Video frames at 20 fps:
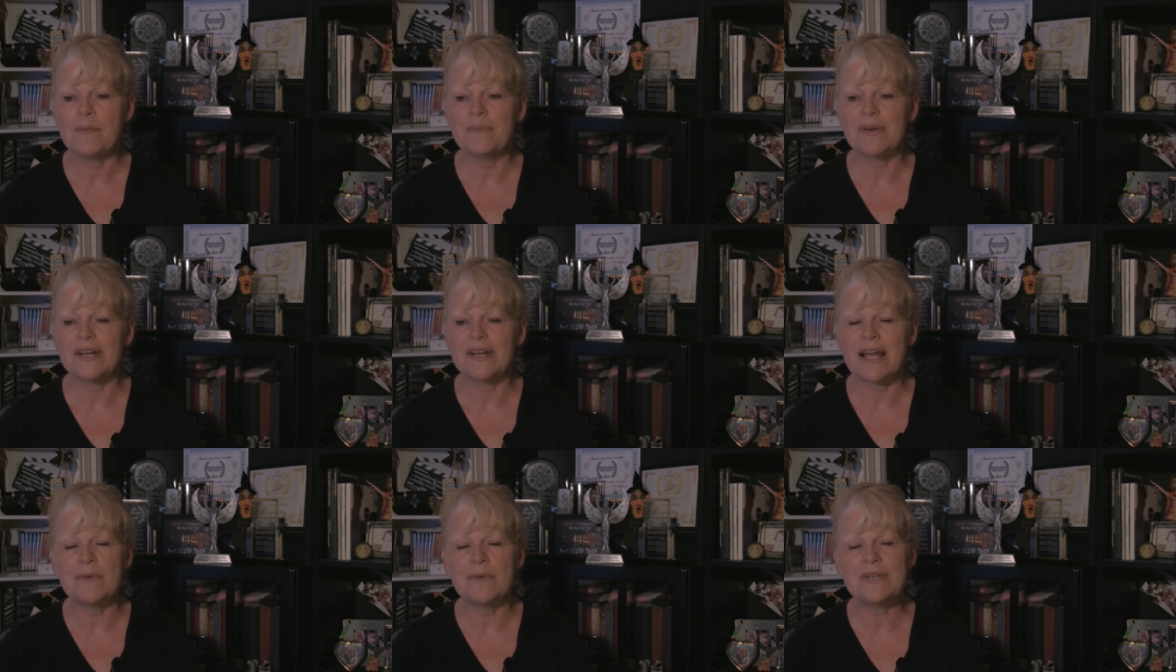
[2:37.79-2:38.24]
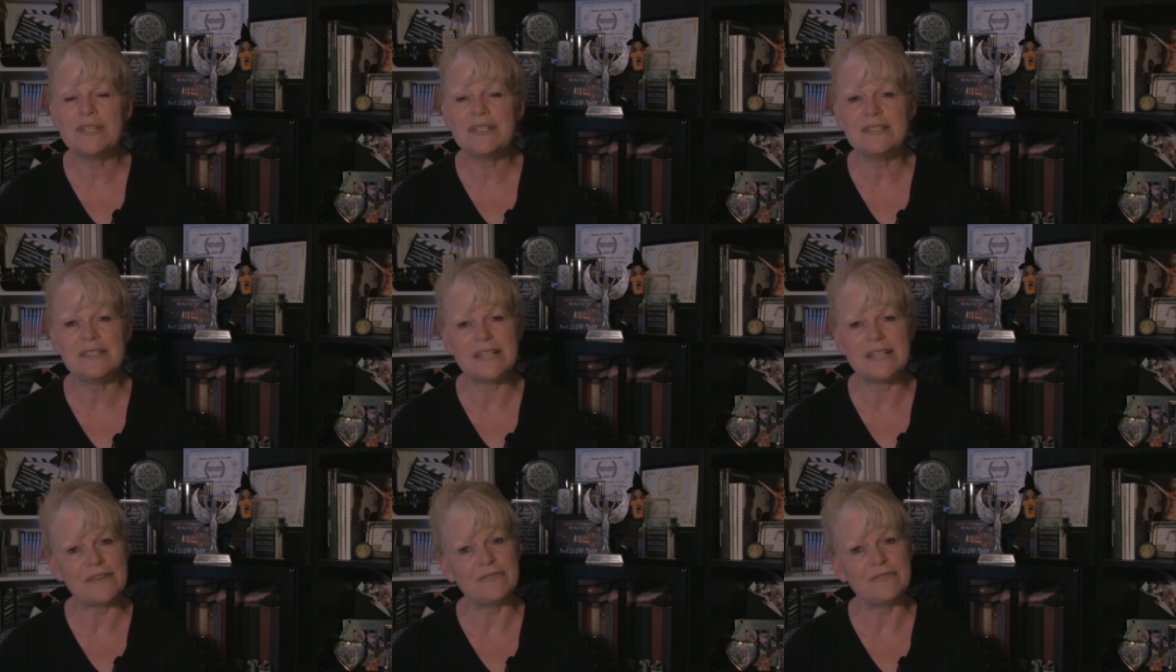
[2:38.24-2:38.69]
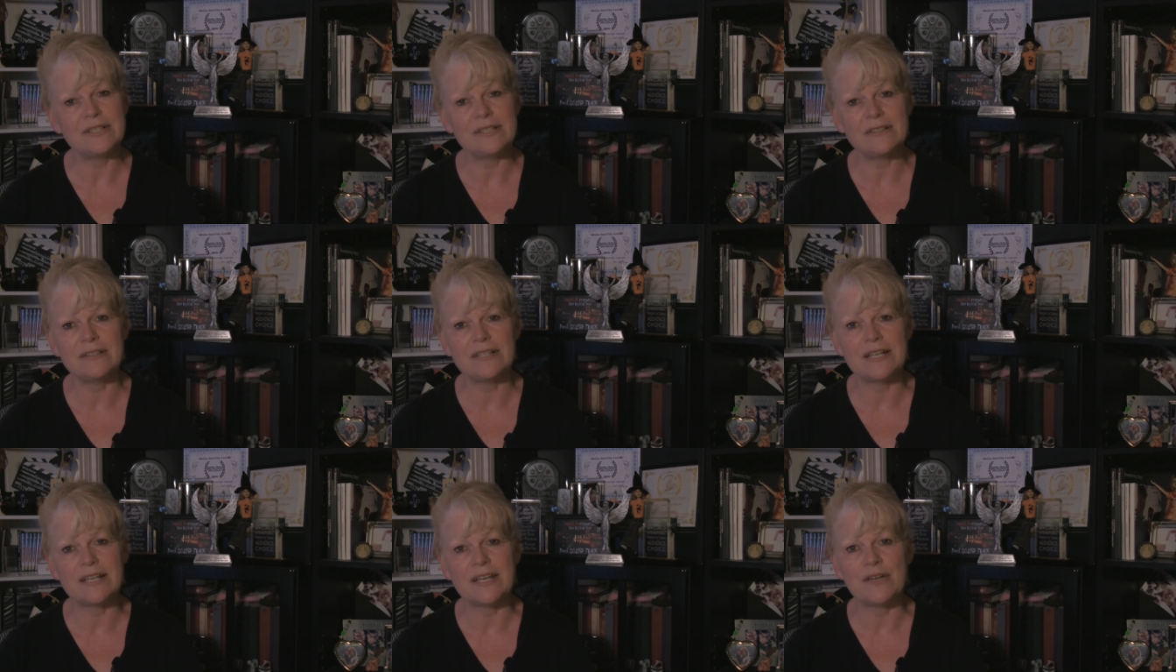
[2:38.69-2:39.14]
But I would
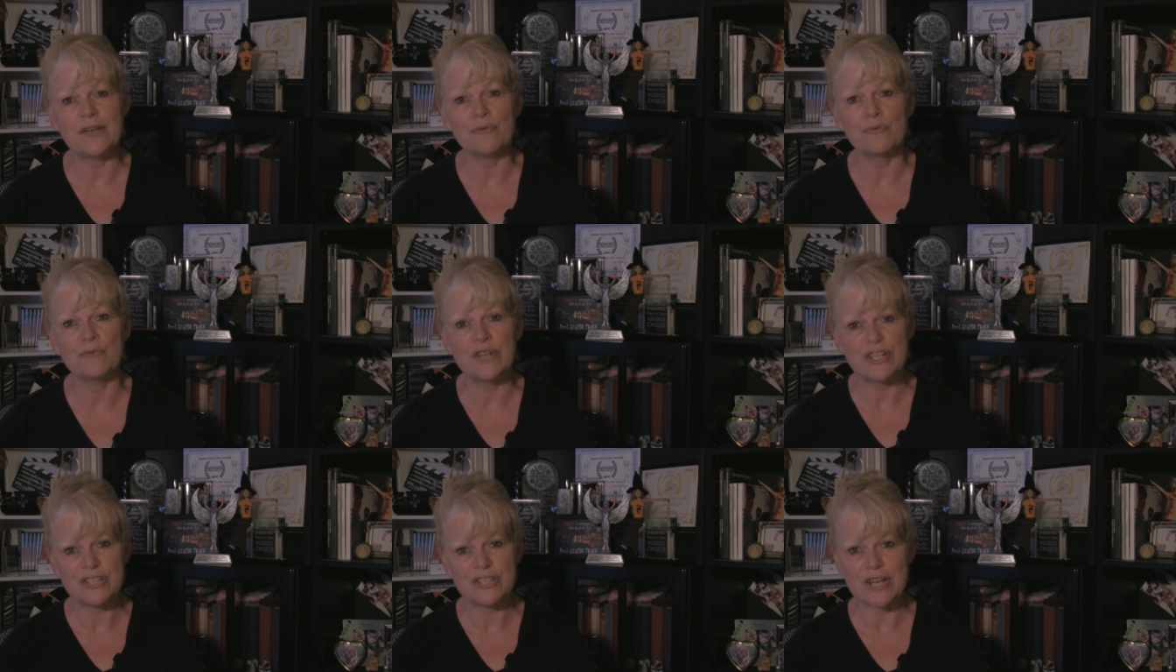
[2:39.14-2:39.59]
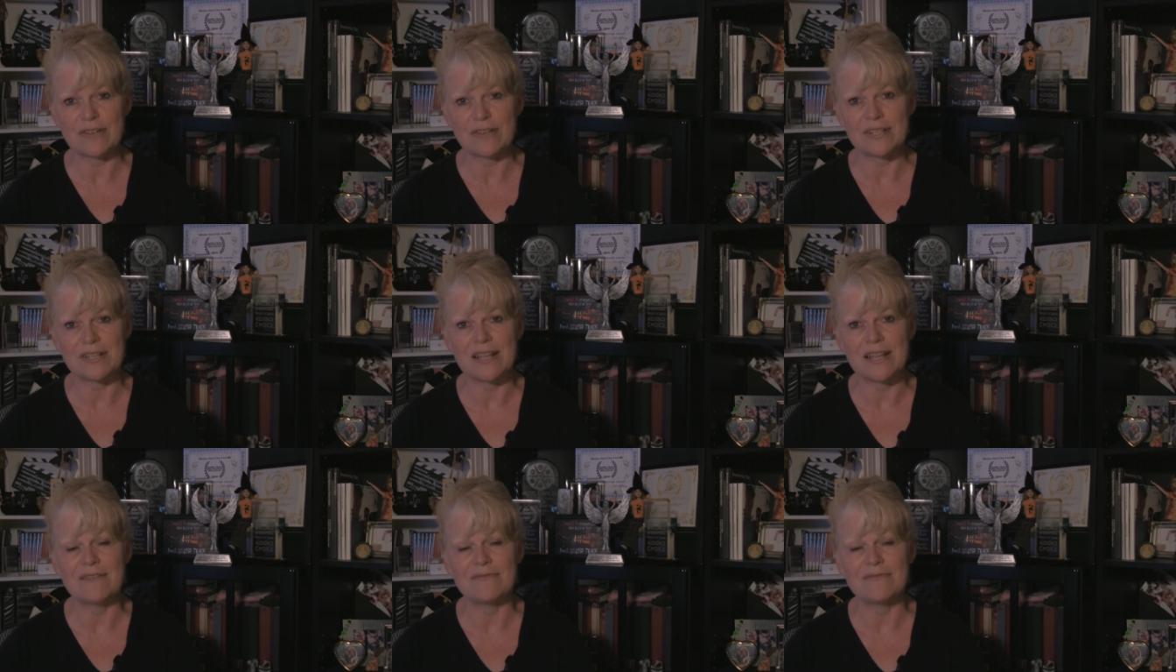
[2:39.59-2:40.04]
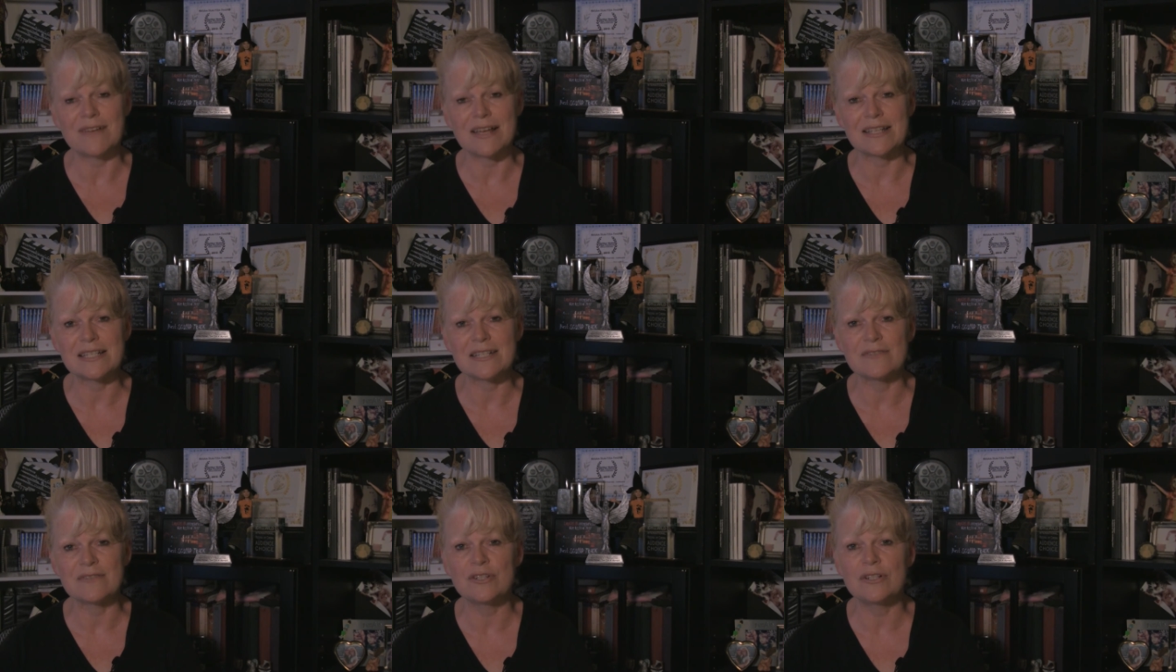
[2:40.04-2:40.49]
definitely reach out to that
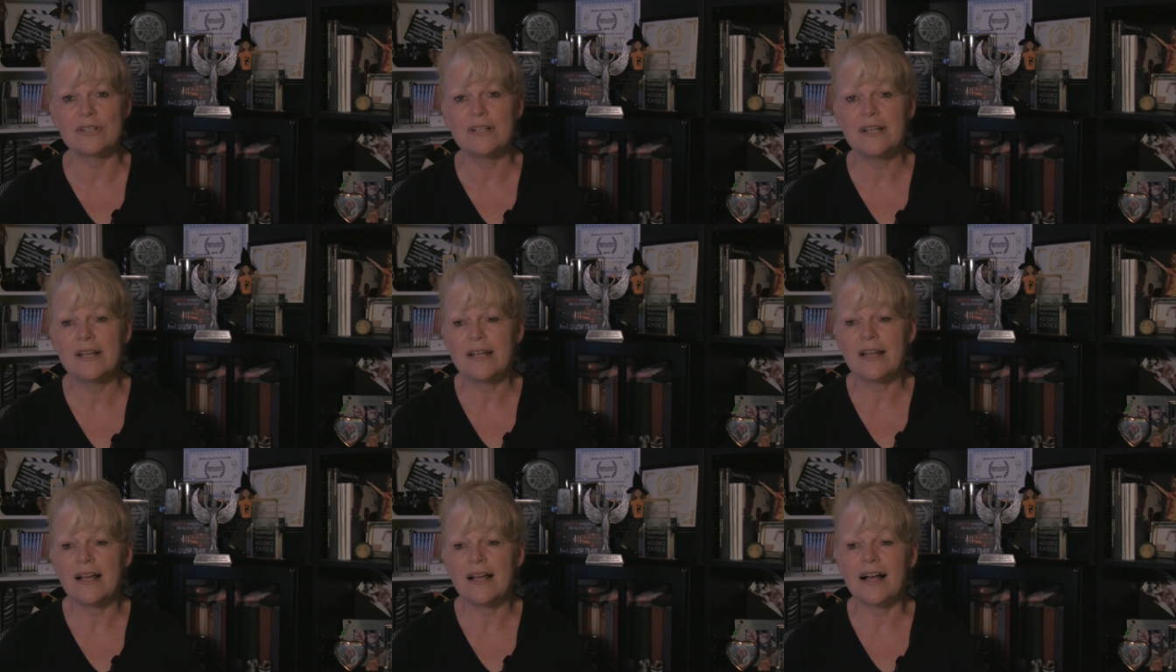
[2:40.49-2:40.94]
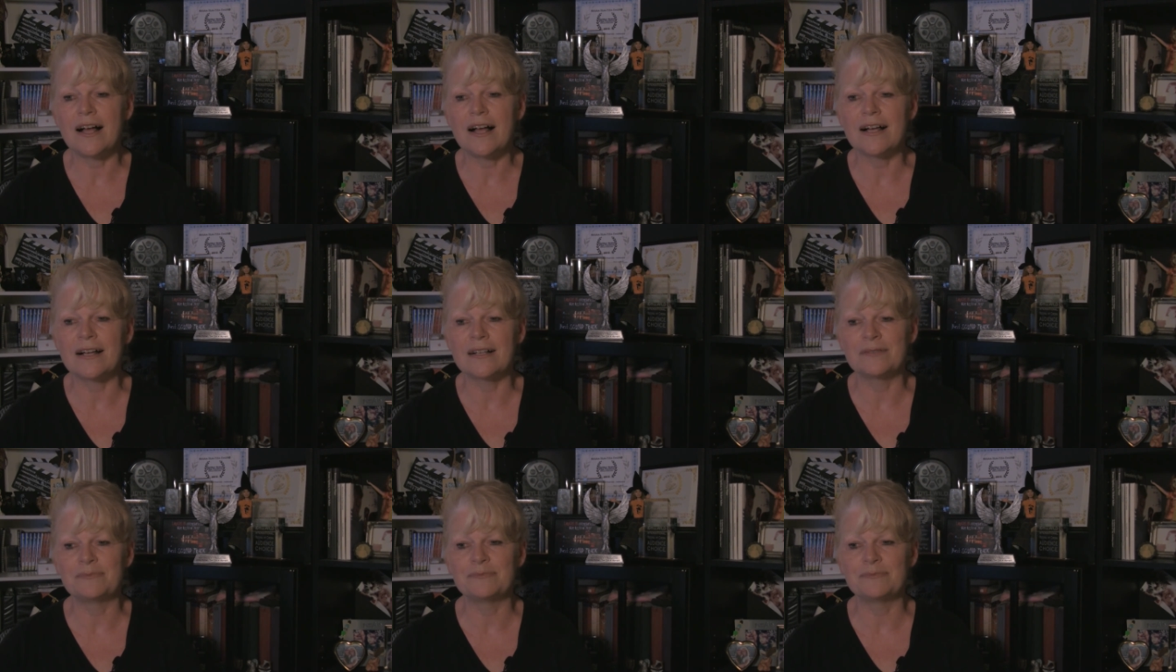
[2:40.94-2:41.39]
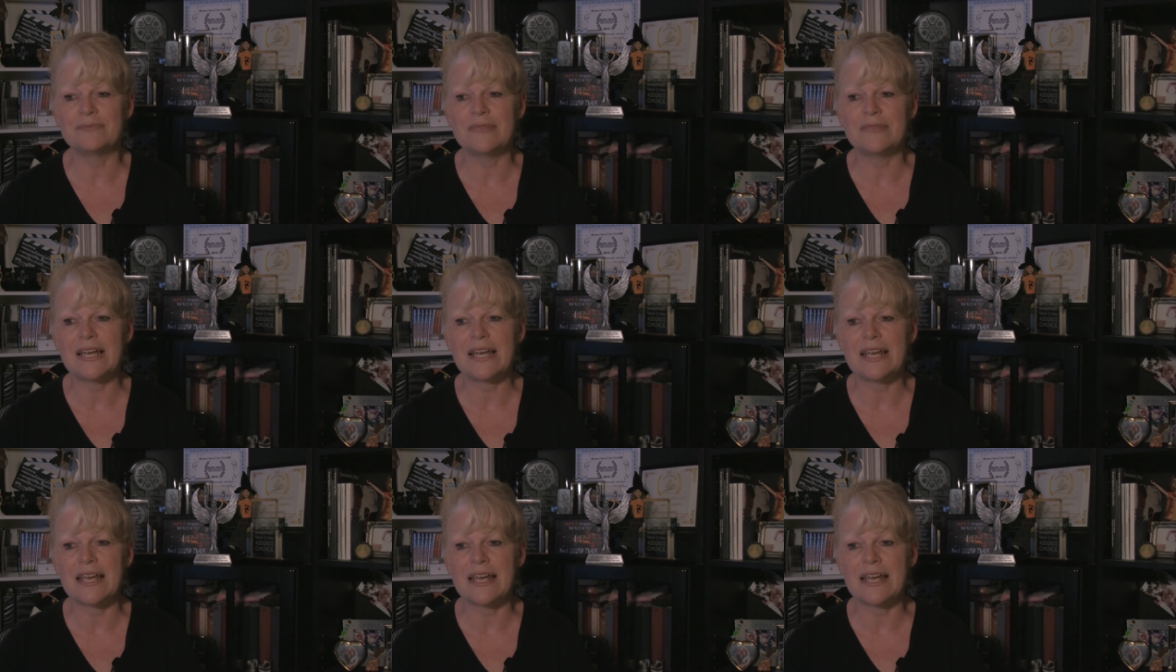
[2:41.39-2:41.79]
festival um,